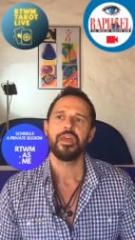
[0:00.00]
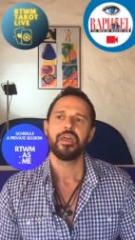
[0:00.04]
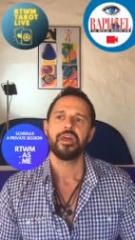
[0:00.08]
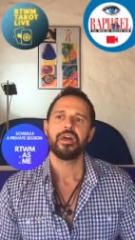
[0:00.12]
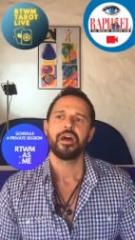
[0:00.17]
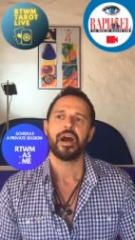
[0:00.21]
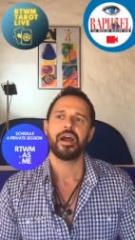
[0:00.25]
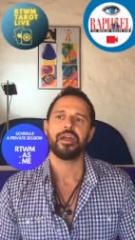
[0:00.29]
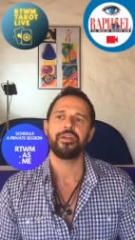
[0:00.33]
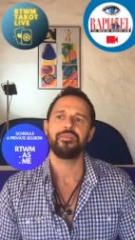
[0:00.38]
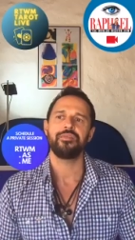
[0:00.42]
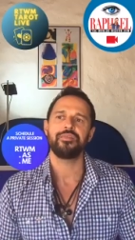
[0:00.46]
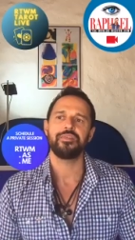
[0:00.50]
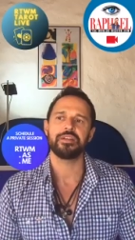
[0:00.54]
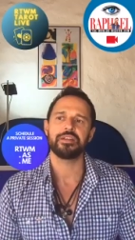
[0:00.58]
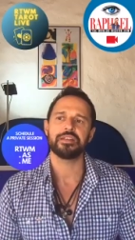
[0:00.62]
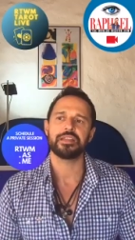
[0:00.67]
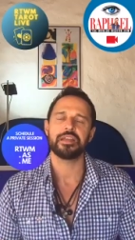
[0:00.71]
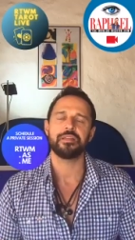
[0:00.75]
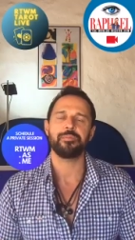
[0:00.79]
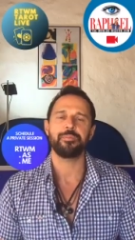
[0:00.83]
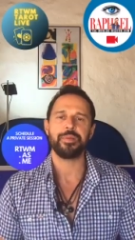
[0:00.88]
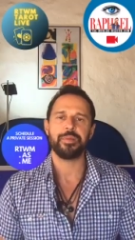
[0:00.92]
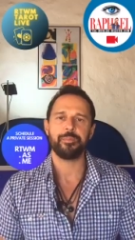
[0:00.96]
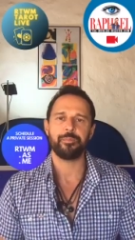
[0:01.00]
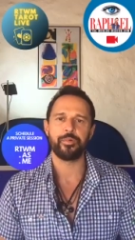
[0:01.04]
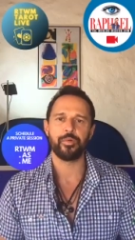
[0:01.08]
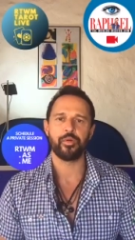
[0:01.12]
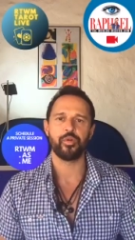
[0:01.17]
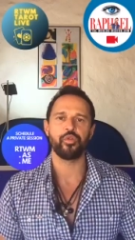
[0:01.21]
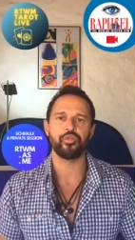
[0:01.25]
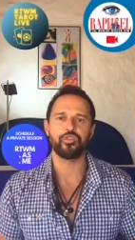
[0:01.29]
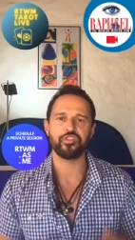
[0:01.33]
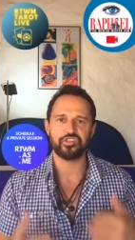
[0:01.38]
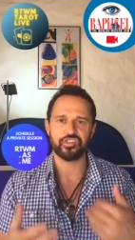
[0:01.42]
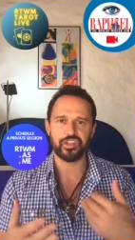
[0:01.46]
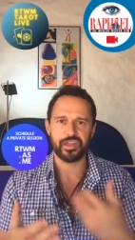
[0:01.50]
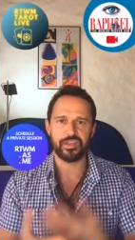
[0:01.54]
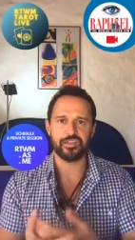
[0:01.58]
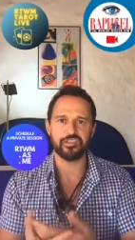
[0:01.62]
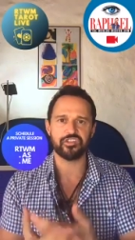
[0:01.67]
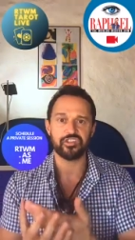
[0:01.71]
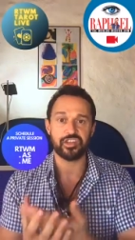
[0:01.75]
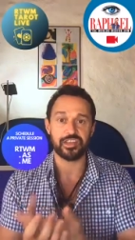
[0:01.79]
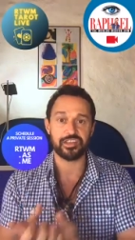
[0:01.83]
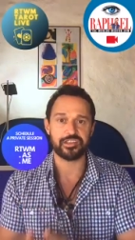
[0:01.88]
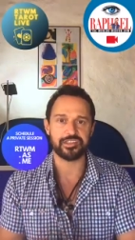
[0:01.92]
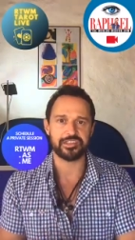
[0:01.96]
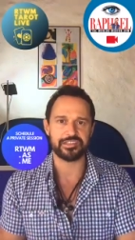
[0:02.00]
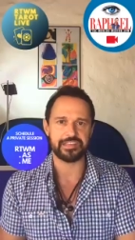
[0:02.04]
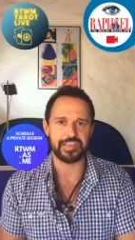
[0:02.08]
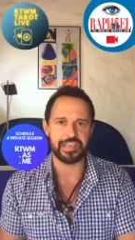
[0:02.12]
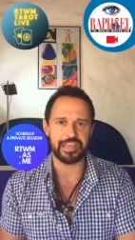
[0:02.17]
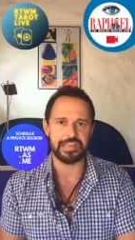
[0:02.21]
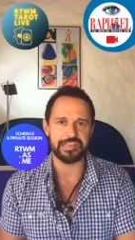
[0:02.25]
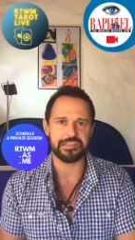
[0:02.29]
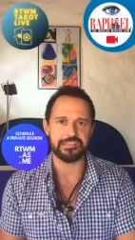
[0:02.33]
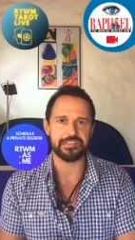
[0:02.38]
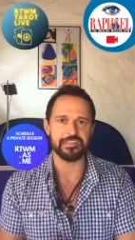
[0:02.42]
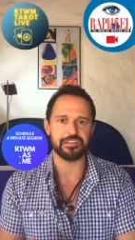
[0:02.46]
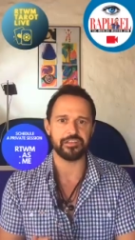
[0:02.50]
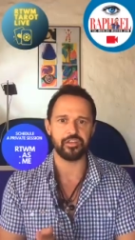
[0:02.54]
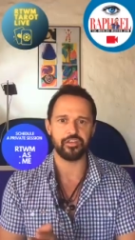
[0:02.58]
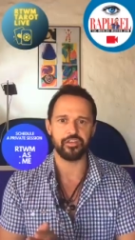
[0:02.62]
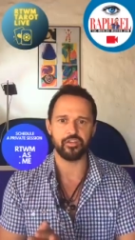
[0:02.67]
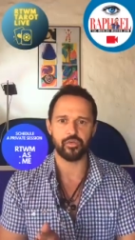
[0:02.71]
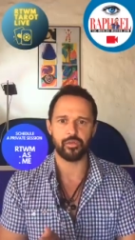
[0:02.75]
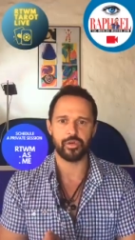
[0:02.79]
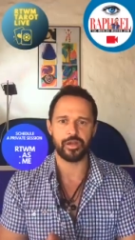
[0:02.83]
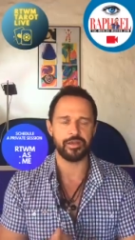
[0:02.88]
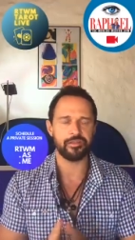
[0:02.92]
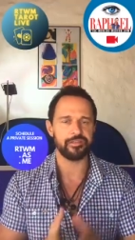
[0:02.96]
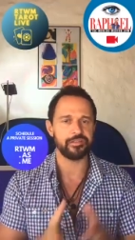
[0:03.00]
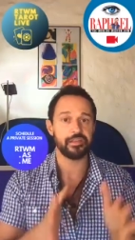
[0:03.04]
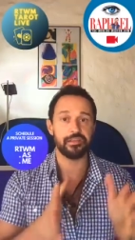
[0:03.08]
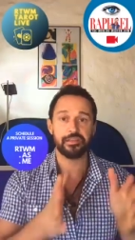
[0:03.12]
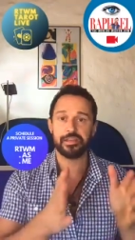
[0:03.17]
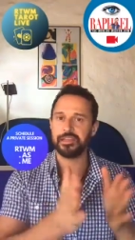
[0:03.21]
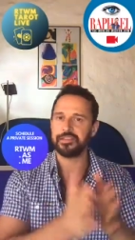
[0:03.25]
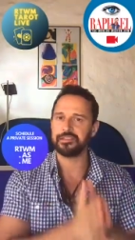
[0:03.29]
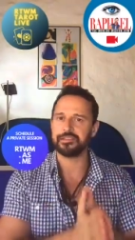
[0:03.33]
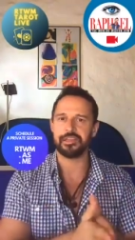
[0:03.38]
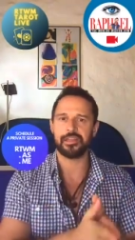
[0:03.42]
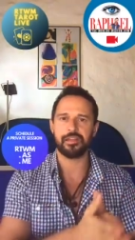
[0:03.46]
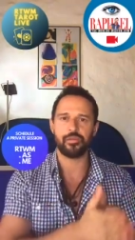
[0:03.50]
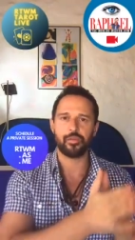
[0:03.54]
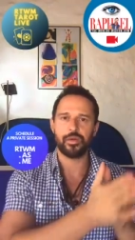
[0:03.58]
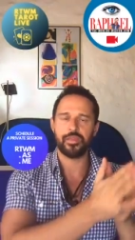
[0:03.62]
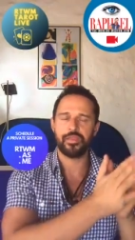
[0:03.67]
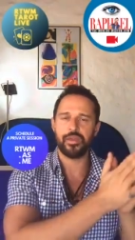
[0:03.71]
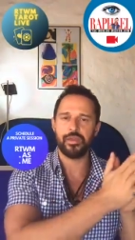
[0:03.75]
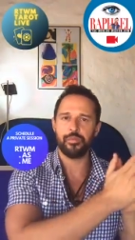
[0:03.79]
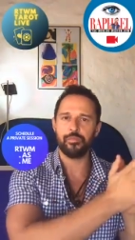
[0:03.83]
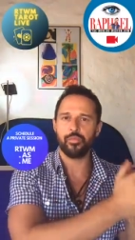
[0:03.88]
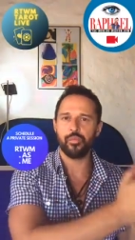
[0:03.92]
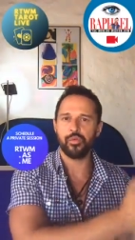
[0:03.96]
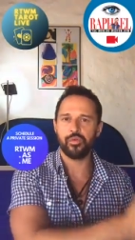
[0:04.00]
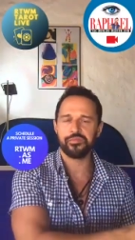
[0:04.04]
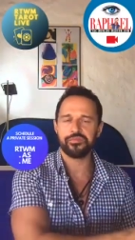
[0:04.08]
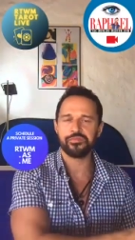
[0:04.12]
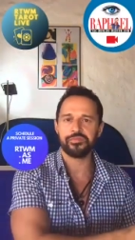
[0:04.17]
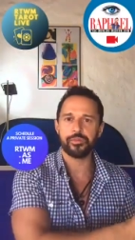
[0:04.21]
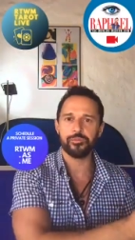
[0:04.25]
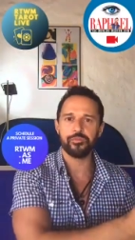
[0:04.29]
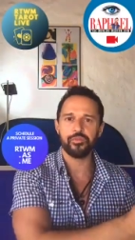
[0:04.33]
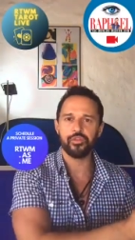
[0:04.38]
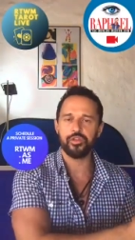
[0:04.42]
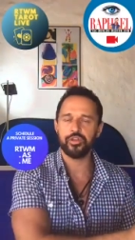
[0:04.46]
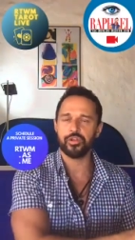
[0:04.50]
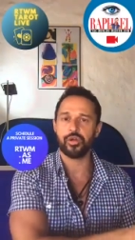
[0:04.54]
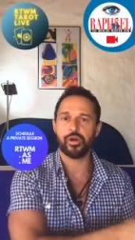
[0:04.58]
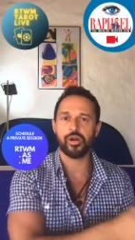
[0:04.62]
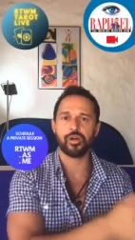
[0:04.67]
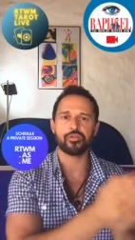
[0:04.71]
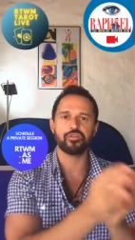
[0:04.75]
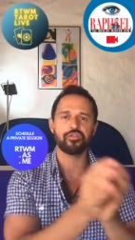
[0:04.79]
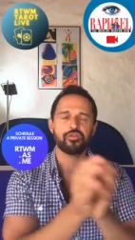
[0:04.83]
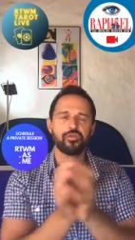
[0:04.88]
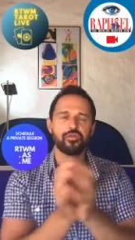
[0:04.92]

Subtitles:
I feel that people who change states in the US, let's say when they move from New York to